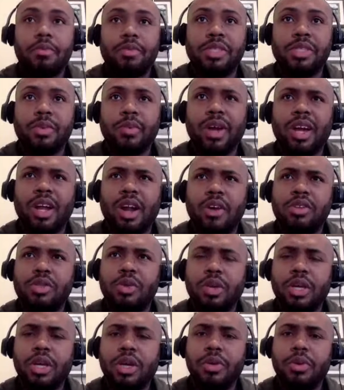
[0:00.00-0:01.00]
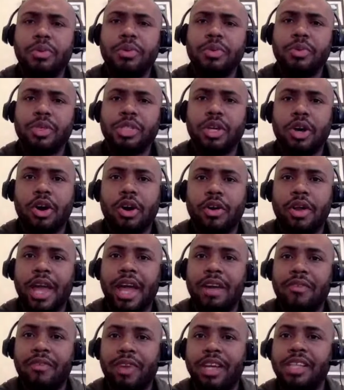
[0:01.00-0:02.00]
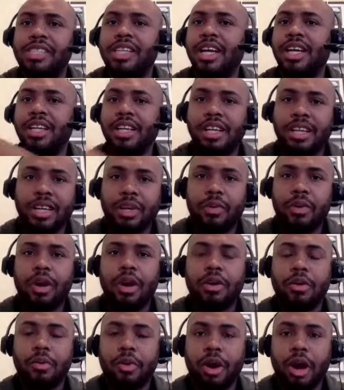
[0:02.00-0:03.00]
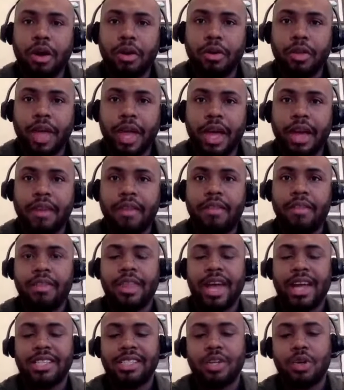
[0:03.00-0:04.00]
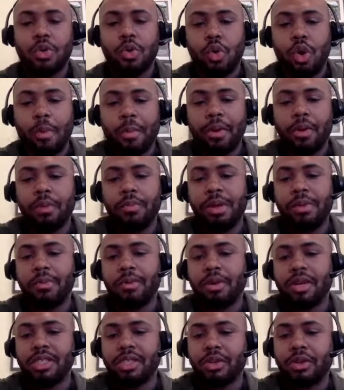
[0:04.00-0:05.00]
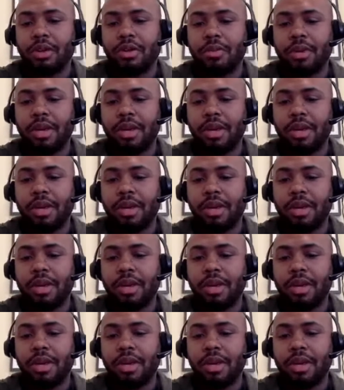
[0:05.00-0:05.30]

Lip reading: Someone can also use what's called FHA lending. We all know that. That's normally what people consider to